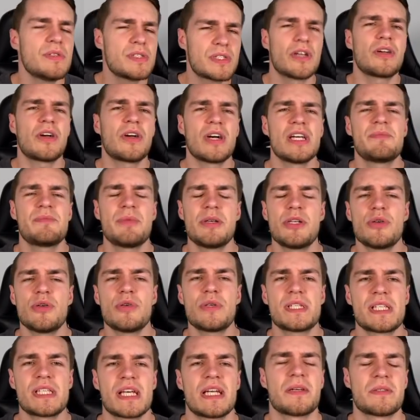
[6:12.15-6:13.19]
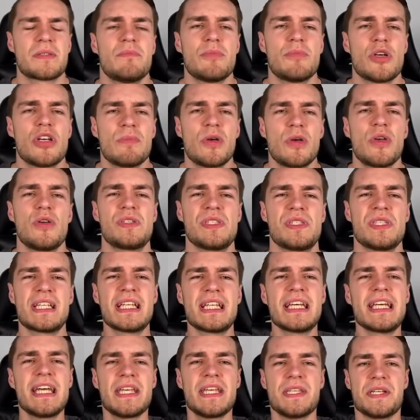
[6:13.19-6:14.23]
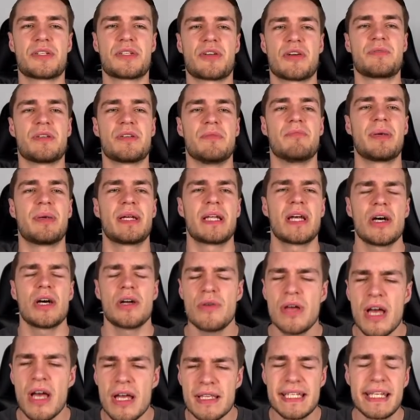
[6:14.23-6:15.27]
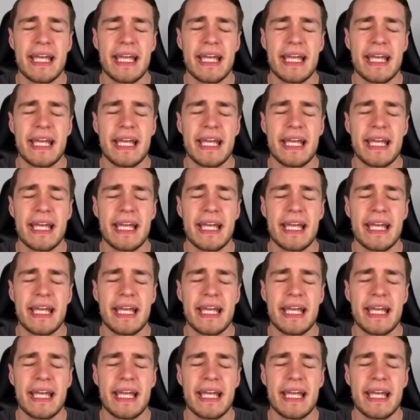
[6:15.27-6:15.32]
So guys, be sure to sign up to Moomoo using the link in the description below